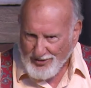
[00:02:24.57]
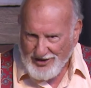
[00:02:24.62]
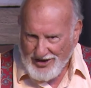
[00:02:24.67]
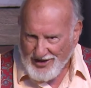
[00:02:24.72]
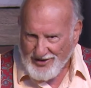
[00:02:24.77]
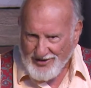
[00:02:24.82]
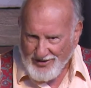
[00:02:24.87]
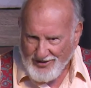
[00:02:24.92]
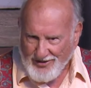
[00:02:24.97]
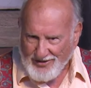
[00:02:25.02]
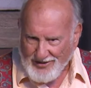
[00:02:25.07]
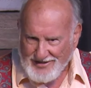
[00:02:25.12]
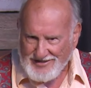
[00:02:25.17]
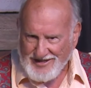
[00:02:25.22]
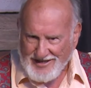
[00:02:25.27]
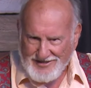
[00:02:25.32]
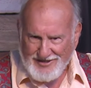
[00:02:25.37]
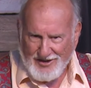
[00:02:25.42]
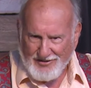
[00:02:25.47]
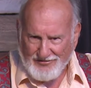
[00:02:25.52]
you know,
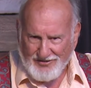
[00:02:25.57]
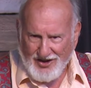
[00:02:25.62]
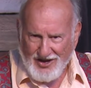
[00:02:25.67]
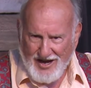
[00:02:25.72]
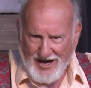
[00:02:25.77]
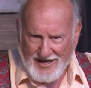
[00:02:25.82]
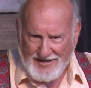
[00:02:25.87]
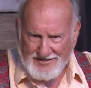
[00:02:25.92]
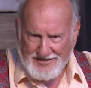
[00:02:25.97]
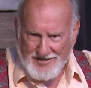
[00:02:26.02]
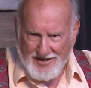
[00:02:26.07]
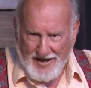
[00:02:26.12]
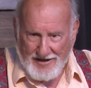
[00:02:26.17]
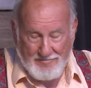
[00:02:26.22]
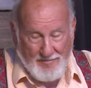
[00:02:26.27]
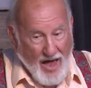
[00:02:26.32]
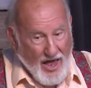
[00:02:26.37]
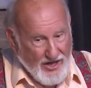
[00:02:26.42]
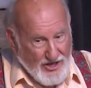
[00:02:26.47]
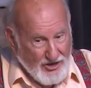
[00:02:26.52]
as if God said,